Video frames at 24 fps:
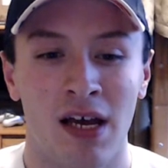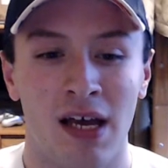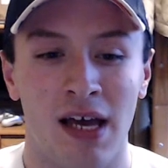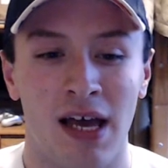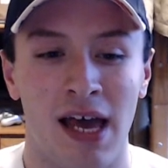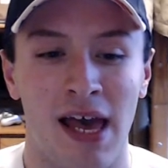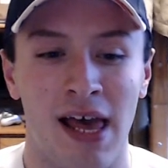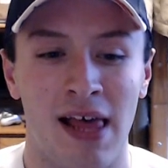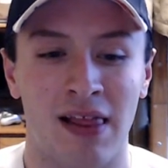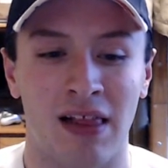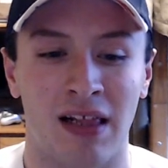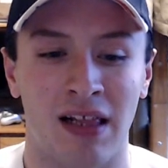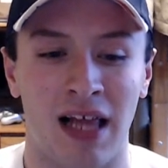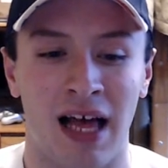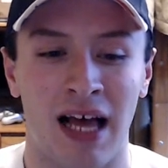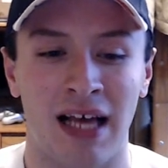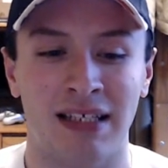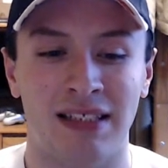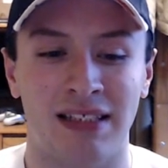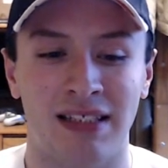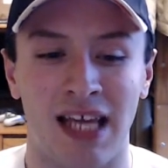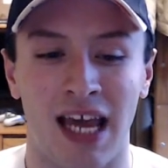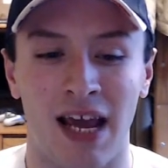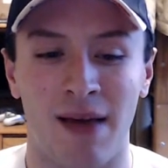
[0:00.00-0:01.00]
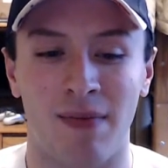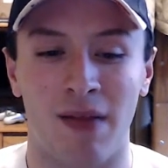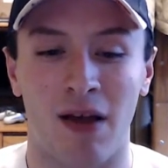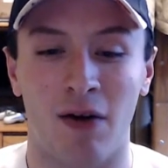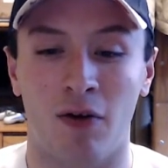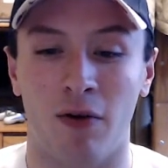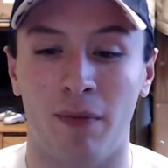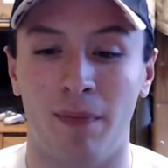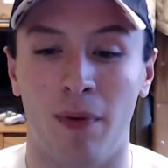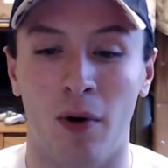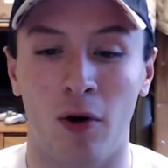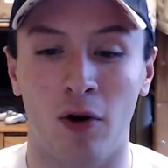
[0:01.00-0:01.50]
In the last game, they
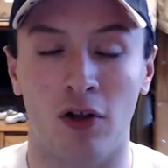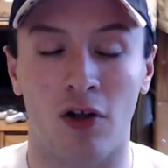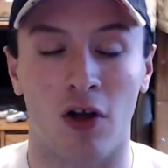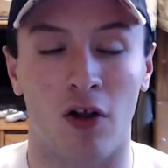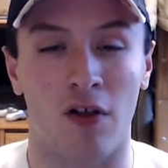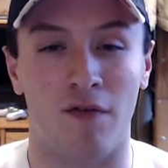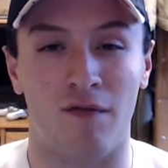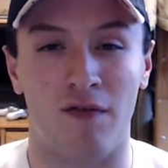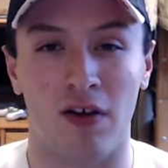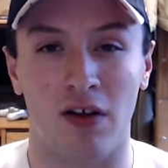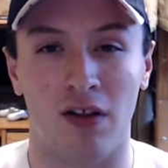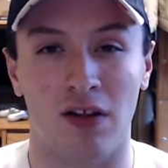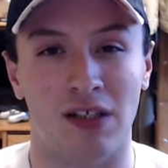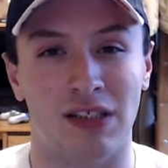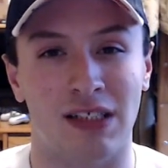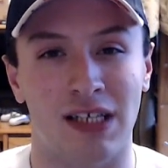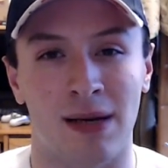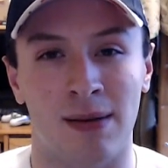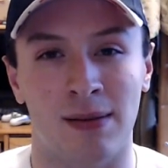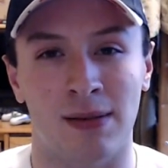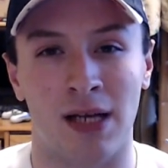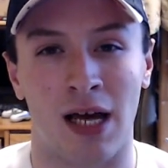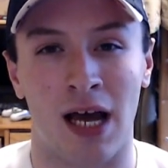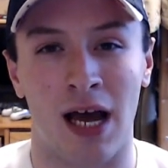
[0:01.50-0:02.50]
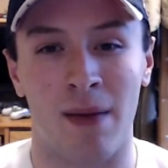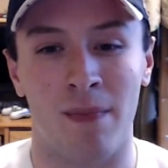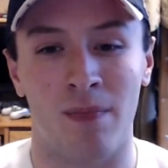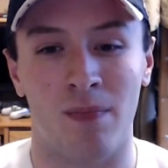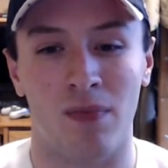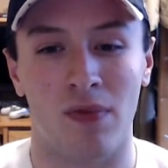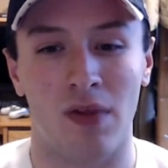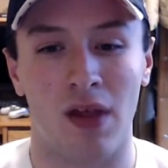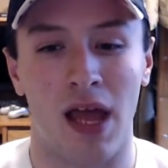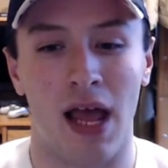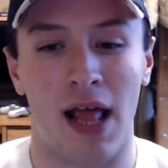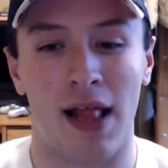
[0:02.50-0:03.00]
were both on the field at the same
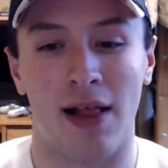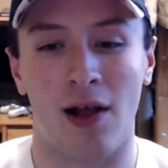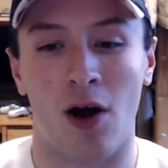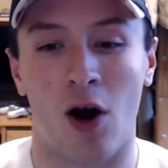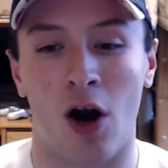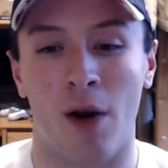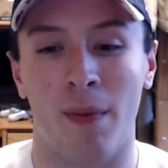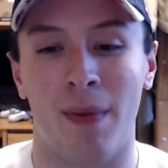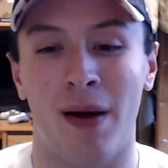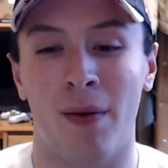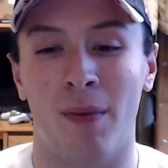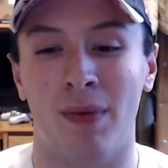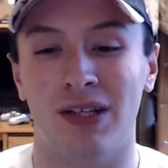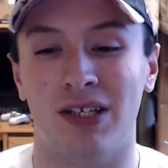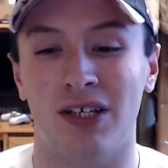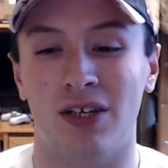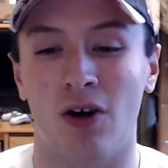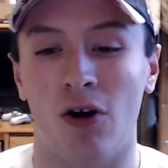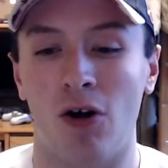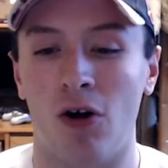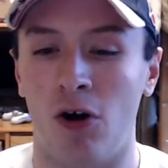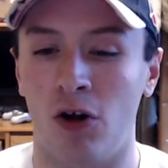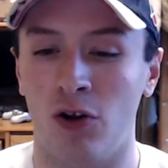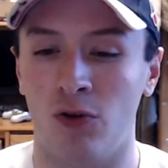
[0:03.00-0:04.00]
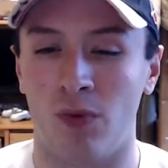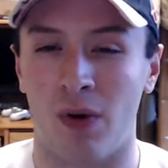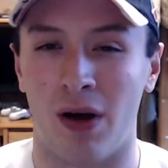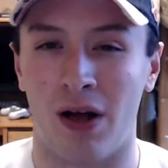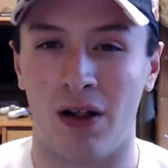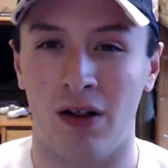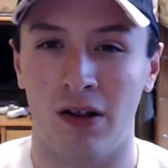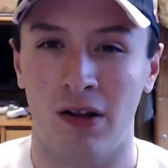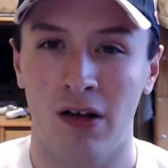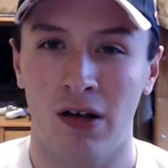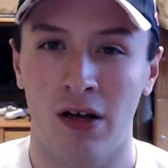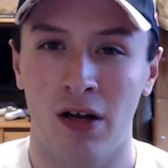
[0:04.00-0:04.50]
time, and the armband went to
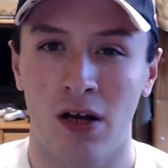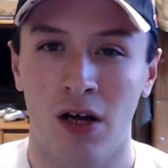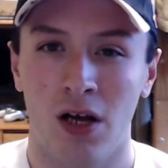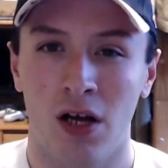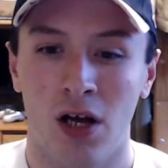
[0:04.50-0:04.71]
Caldwell,